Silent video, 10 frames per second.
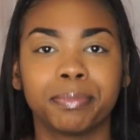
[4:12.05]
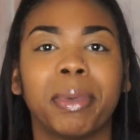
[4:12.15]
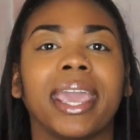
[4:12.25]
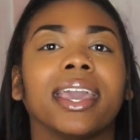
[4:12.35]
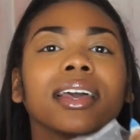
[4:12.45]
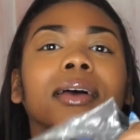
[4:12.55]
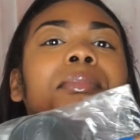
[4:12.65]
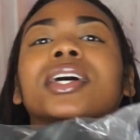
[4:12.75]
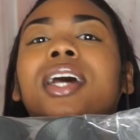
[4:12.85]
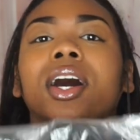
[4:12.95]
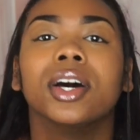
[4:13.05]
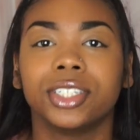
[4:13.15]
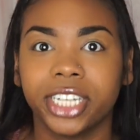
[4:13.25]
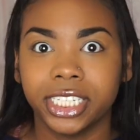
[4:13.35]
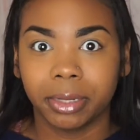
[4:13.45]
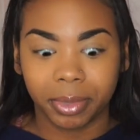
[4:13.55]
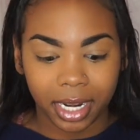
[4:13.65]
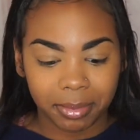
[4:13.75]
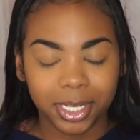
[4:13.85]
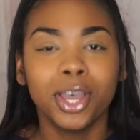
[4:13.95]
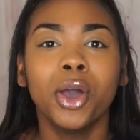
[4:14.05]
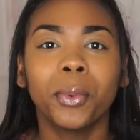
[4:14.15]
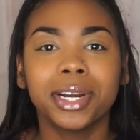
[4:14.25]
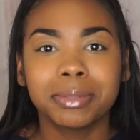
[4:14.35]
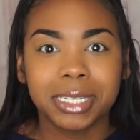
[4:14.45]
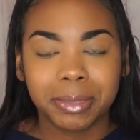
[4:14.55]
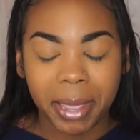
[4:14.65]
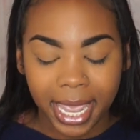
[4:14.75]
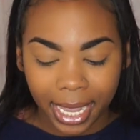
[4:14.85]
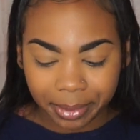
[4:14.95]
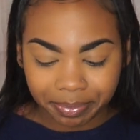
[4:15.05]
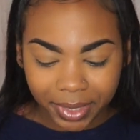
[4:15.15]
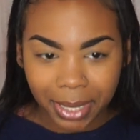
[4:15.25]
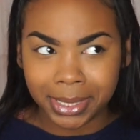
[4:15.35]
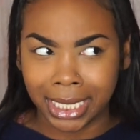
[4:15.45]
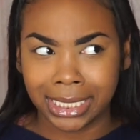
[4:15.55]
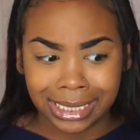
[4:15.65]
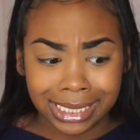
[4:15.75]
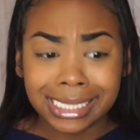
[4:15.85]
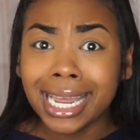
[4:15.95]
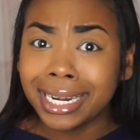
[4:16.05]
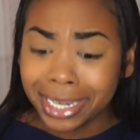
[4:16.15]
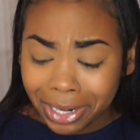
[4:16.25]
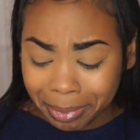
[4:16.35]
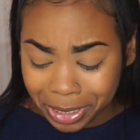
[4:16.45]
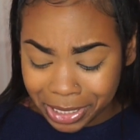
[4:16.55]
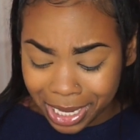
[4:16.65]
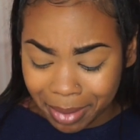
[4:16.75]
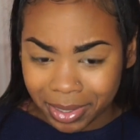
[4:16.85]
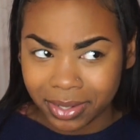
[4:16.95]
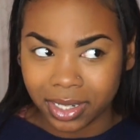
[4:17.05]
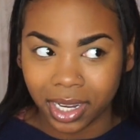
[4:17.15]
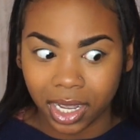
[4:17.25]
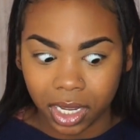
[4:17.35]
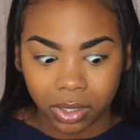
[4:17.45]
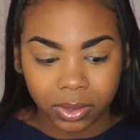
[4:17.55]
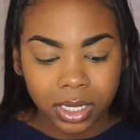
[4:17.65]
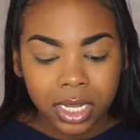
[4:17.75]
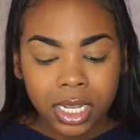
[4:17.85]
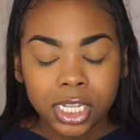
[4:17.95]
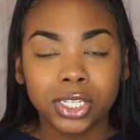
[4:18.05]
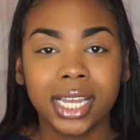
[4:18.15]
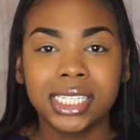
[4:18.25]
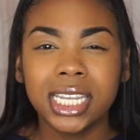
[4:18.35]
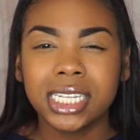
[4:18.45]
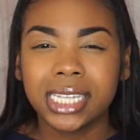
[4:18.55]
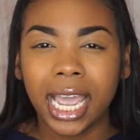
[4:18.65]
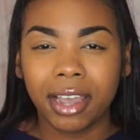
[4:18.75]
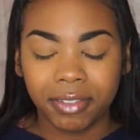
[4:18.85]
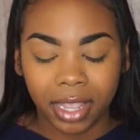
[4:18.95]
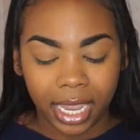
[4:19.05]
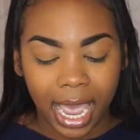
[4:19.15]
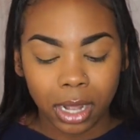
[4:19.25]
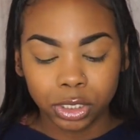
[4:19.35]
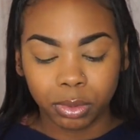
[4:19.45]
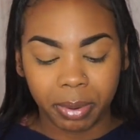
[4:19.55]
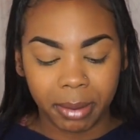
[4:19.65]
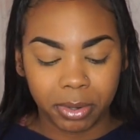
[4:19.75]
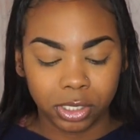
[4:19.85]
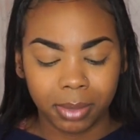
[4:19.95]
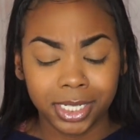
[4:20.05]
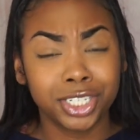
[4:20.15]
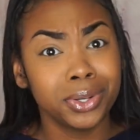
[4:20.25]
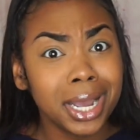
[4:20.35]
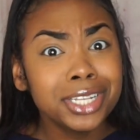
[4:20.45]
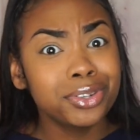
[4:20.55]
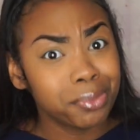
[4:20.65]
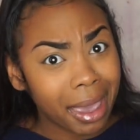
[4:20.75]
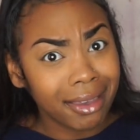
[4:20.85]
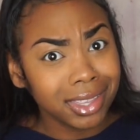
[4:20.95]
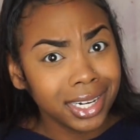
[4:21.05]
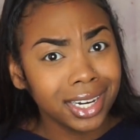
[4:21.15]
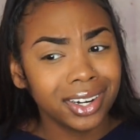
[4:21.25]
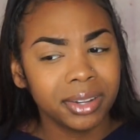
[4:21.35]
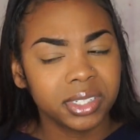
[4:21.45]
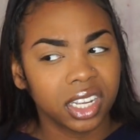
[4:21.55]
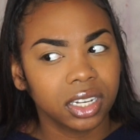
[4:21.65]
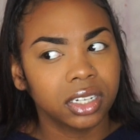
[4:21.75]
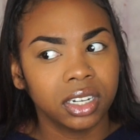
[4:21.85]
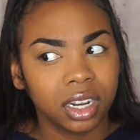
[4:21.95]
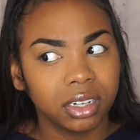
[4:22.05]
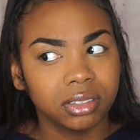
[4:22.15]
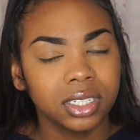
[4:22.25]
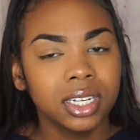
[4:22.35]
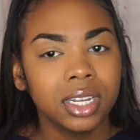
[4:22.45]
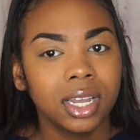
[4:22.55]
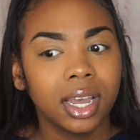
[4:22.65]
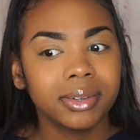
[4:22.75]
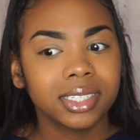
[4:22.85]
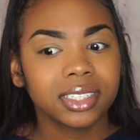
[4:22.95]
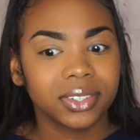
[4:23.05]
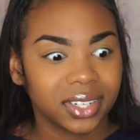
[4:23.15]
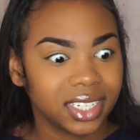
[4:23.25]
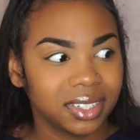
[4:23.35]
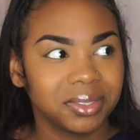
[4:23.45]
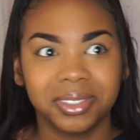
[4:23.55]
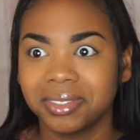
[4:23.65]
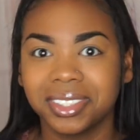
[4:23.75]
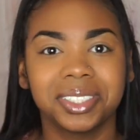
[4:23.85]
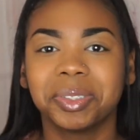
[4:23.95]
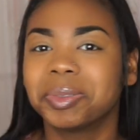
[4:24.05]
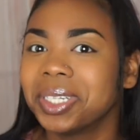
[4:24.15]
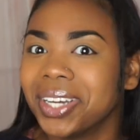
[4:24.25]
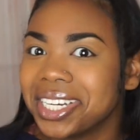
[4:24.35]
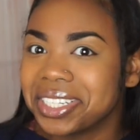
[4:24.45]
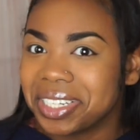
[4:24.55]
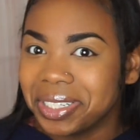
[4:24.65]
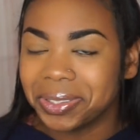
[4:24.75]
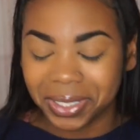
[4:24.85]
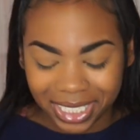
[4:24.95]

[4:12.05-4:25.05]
Pink? I'm gonna change up the names. Where's Miss Pink? I was like, she's not here, I'm your son. He's like, oh. So I see a stack of like algebra paper. So I'm like, do you guys do math in here? And he was like, no. I was like, okay, well, and what do you guys do?